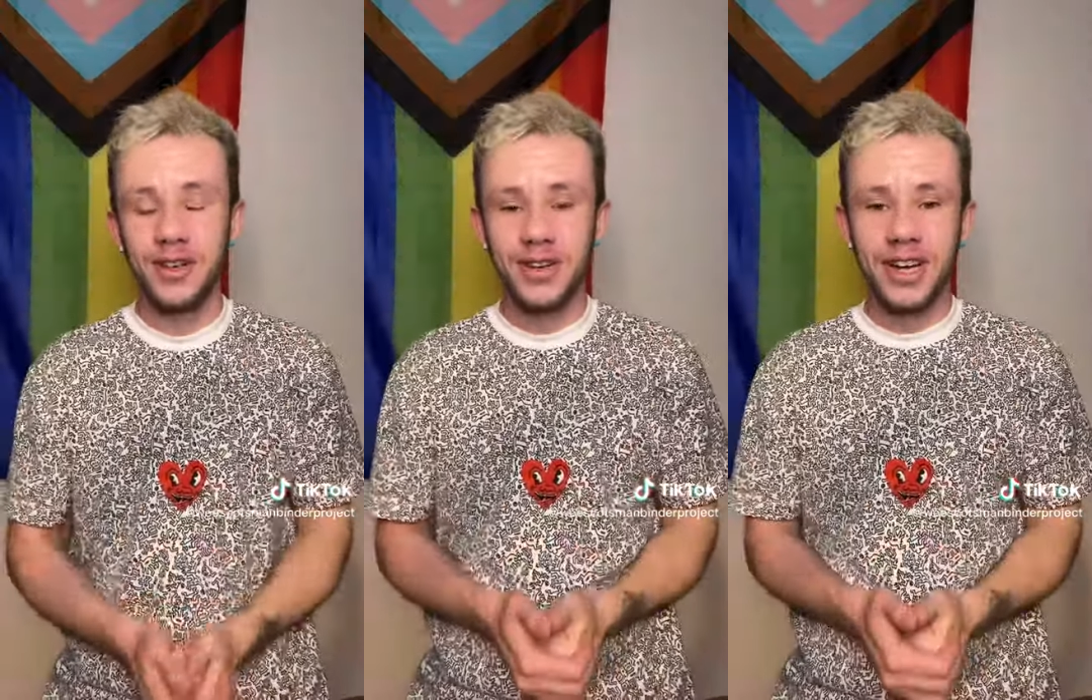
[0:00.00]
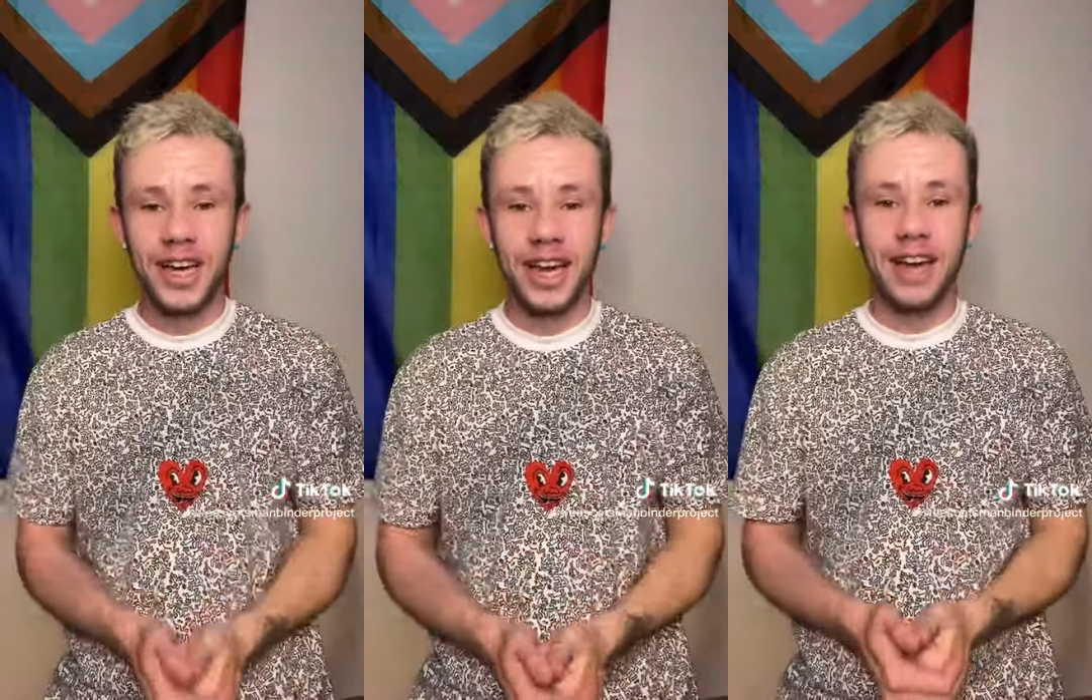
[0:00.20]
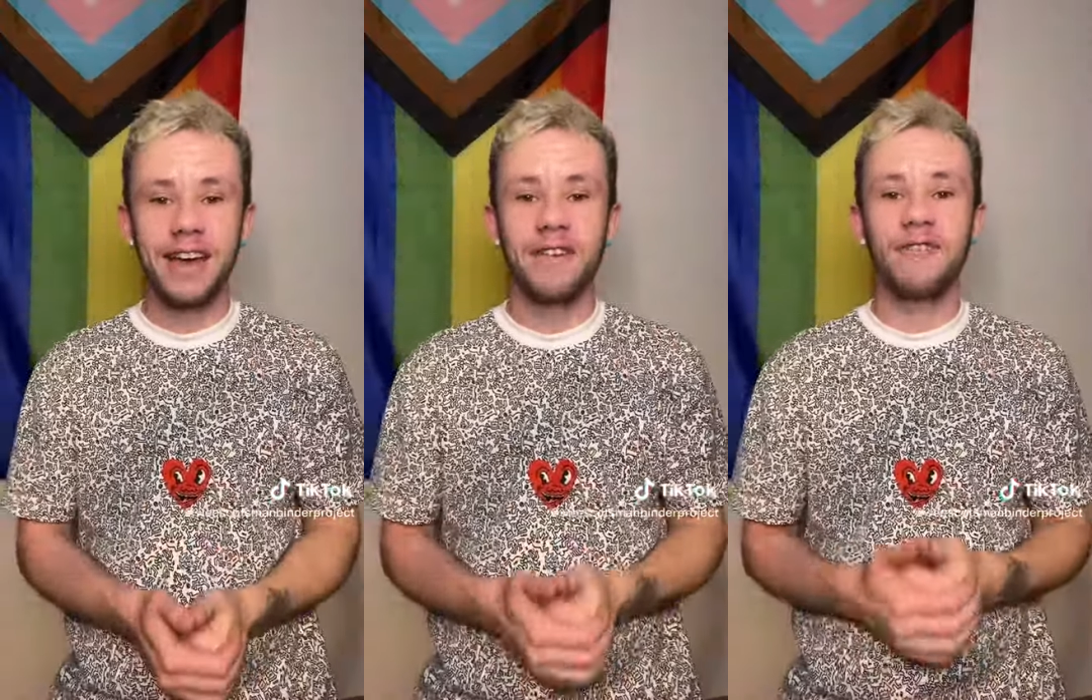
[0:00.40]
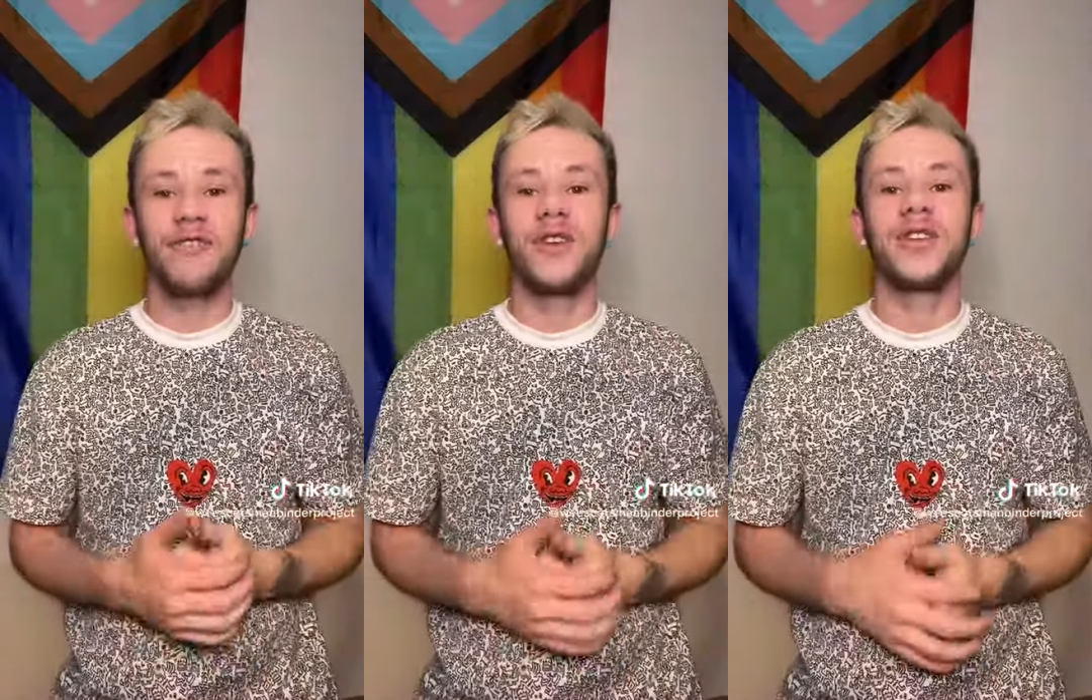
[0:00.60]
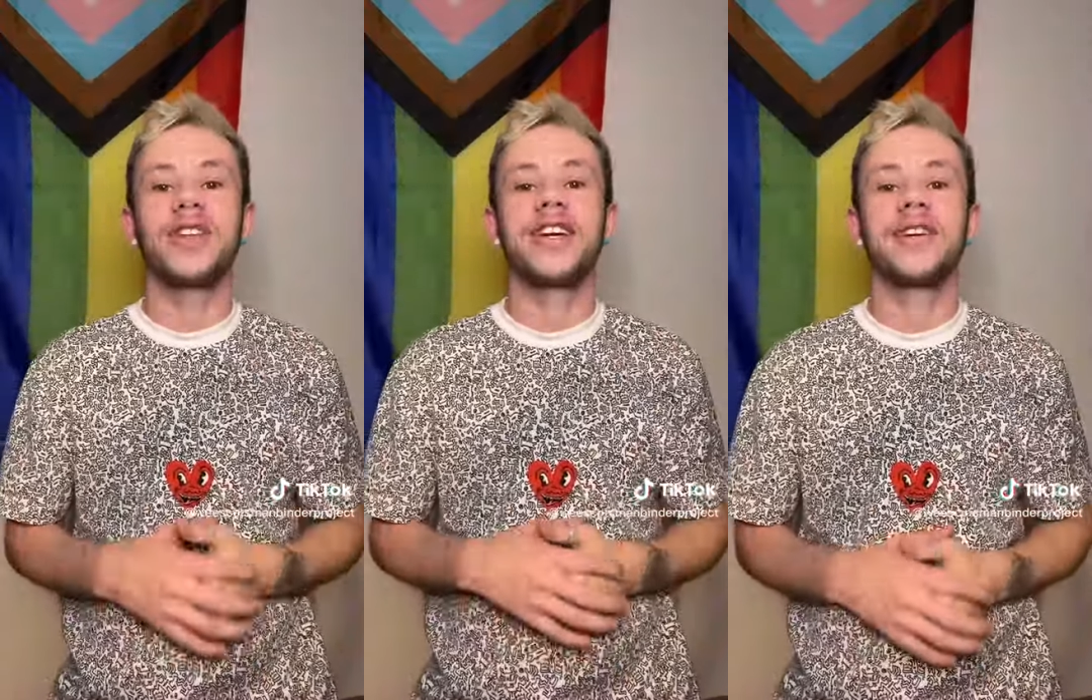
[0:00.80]
UK
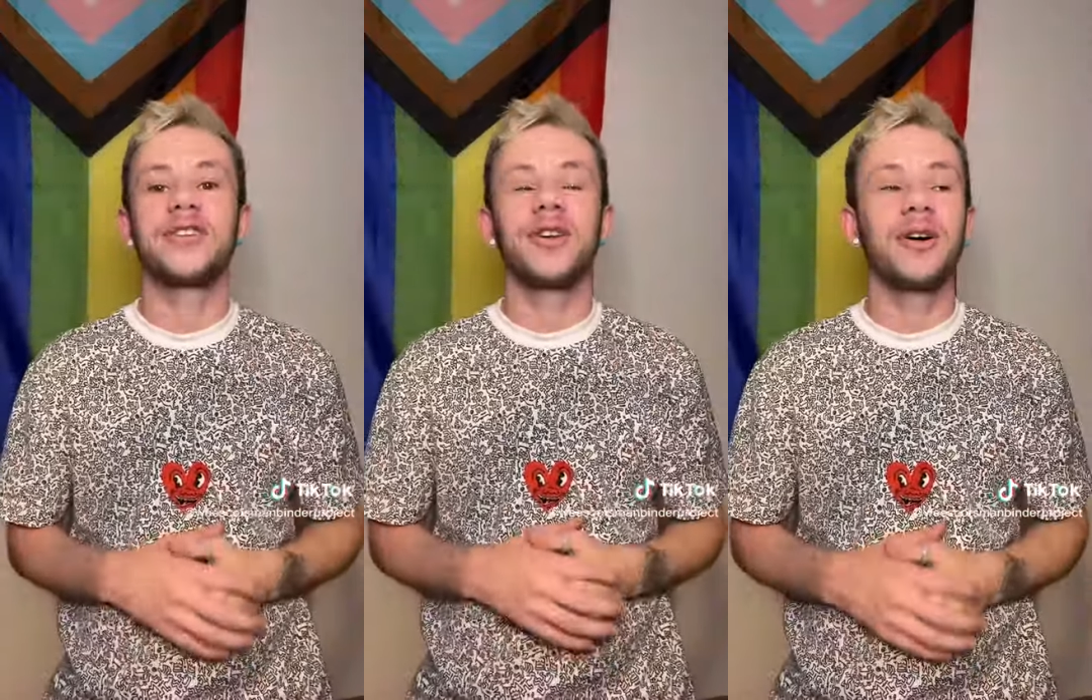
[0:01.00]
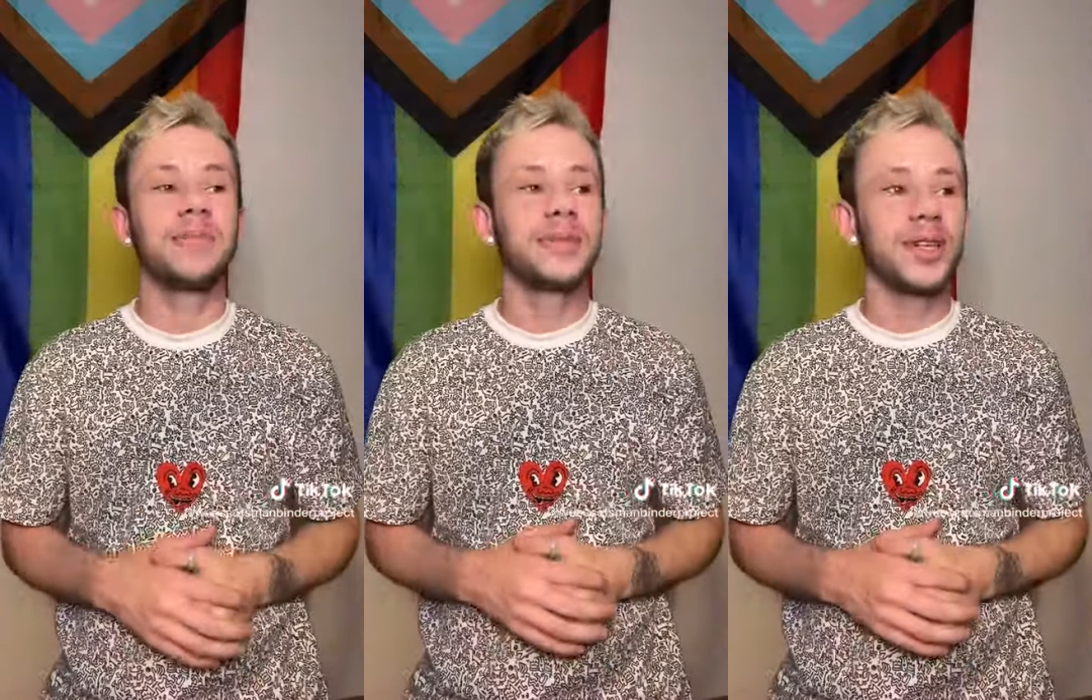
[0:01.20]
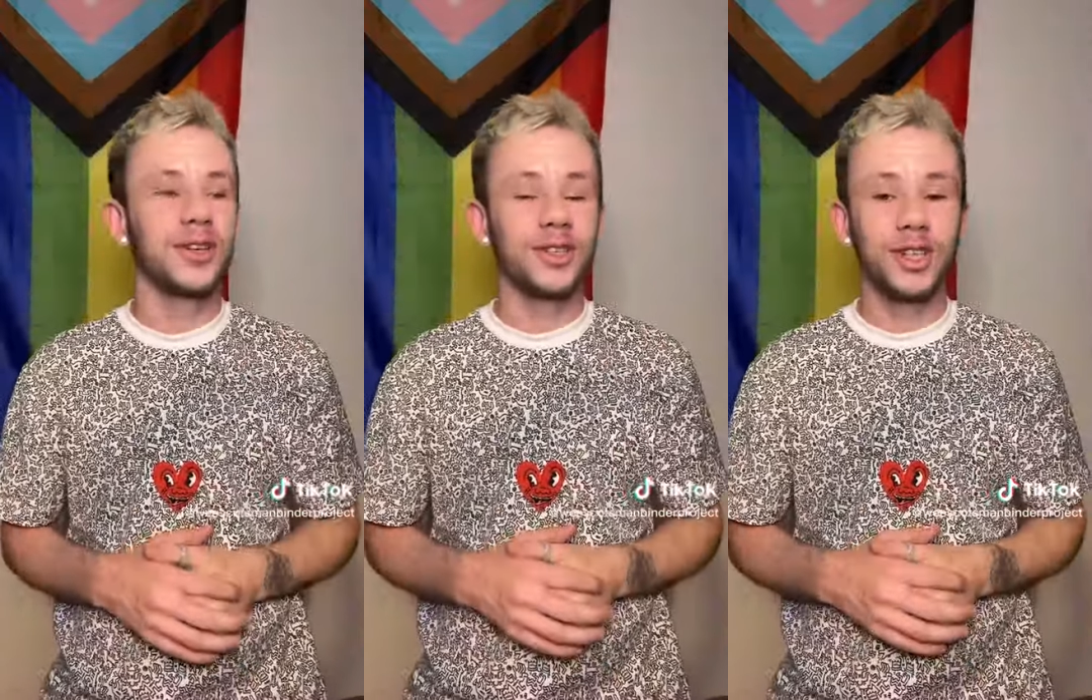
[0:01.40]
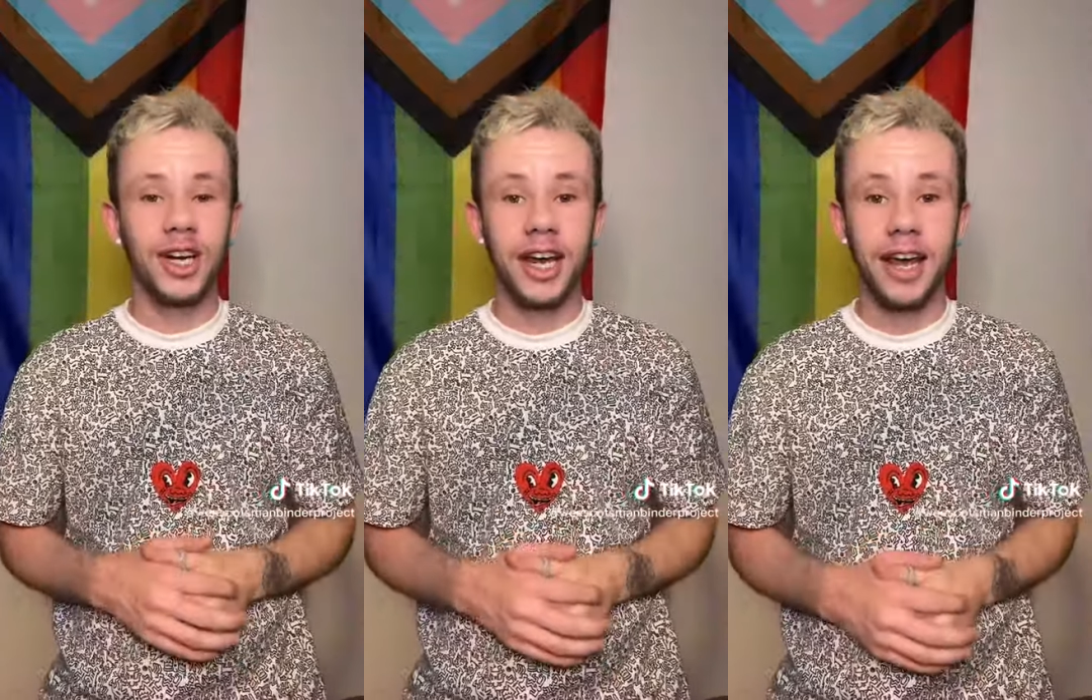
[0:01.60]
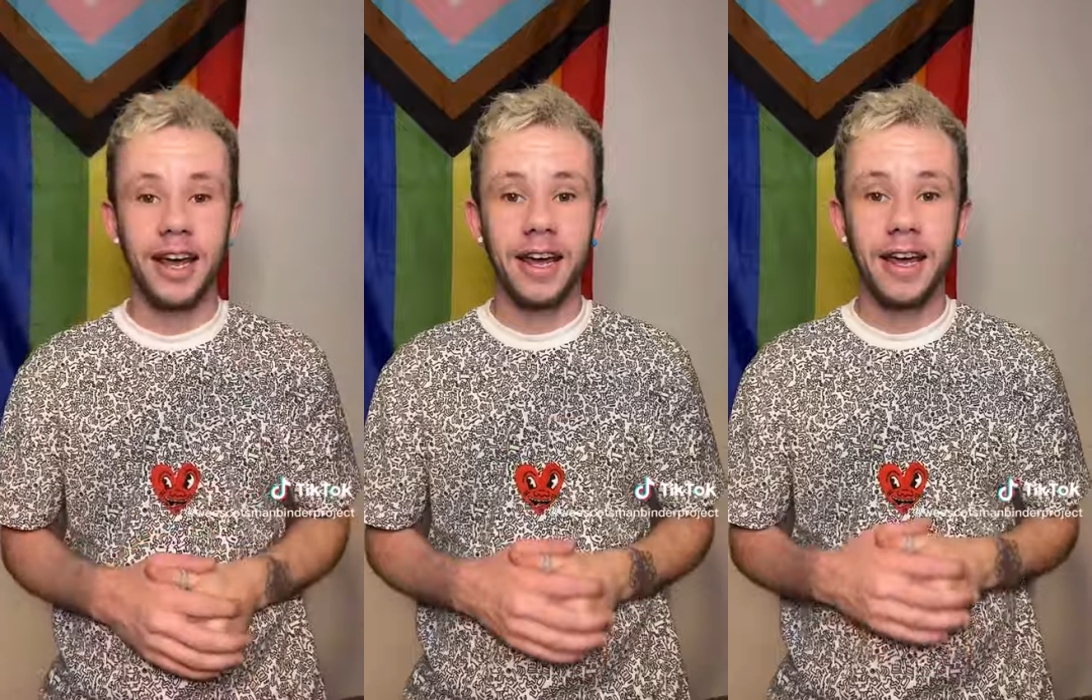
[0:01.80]
for their top
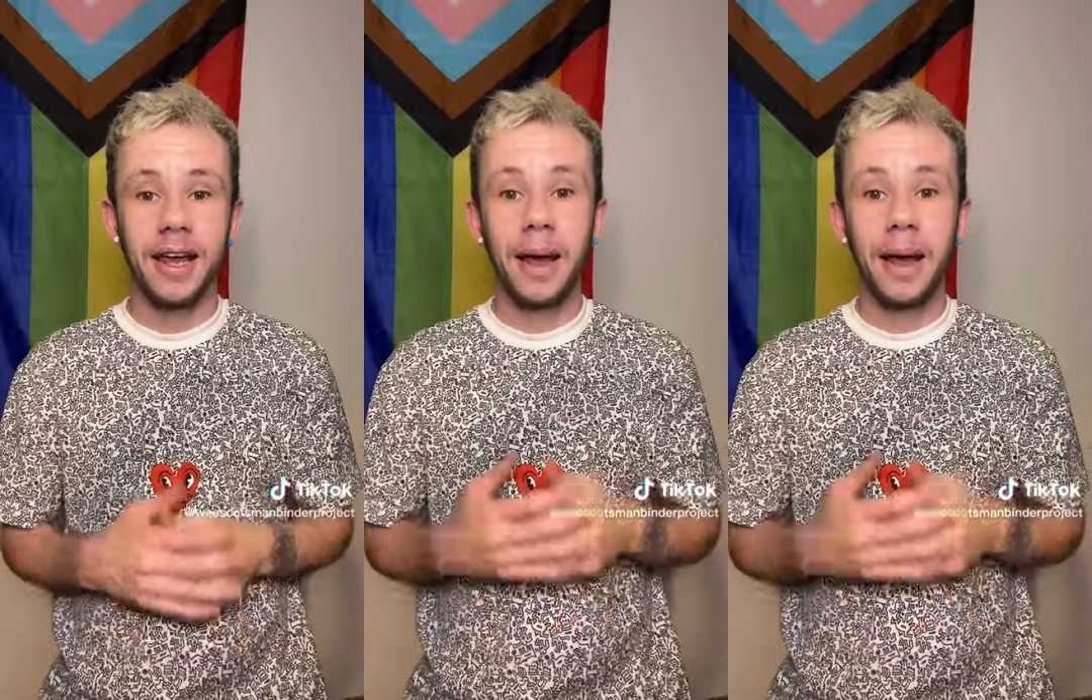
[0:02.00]
surgery,